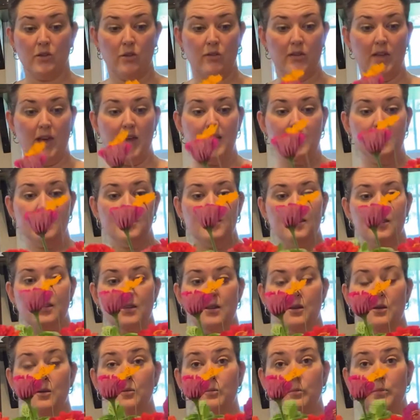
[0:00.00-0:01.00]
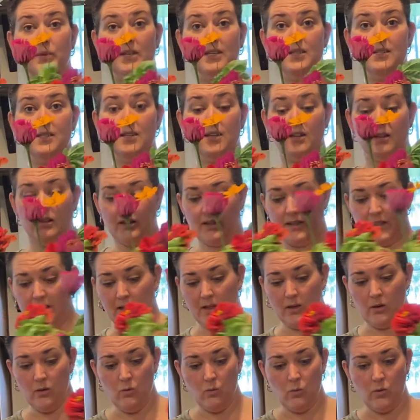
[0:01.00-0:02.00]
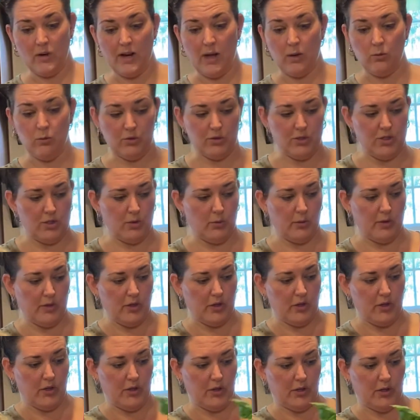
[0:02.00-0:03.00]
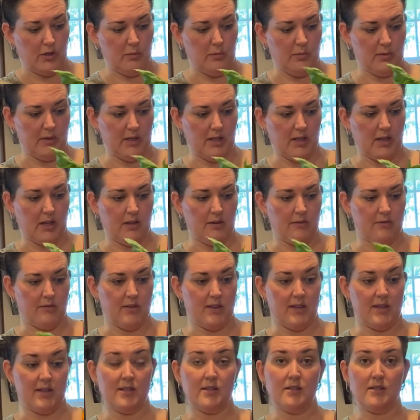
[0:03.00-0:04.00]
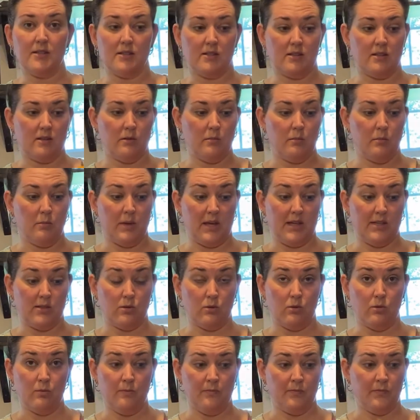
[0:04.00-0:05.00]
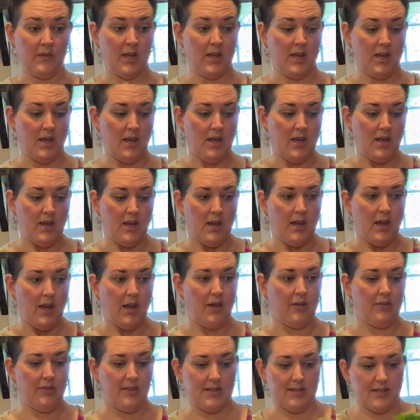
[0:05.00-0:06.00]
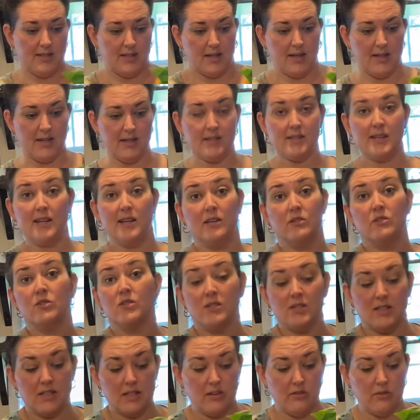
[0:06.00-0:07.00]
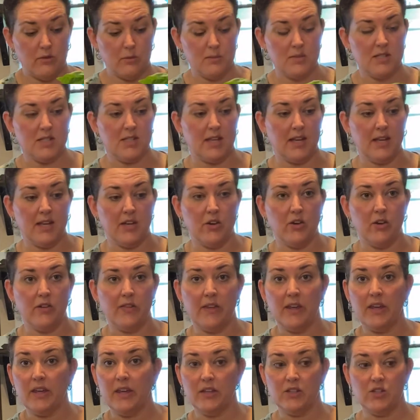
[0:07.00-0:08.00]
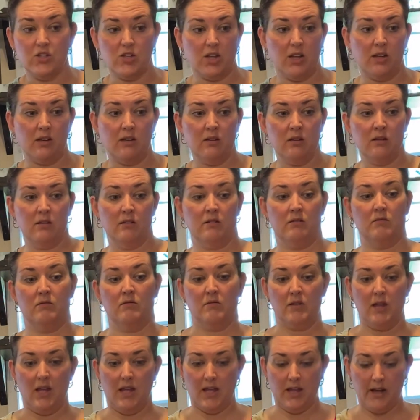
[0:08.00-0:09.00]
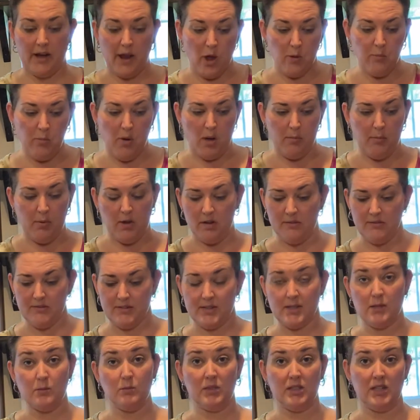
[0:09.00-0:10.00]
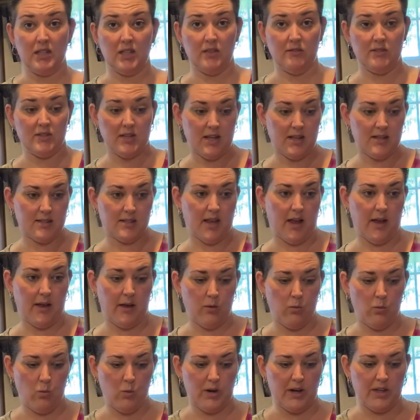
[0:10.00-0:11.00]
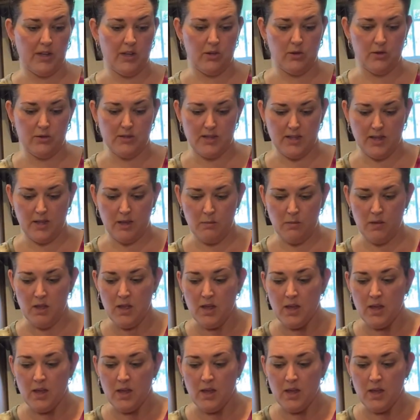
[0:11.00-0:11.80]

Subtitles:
that's basically what I will do with a good bit of this basil and these zinnias, and I'll just leave them sit here in the kitchen, and I'll pop off some leaves as I want to use them.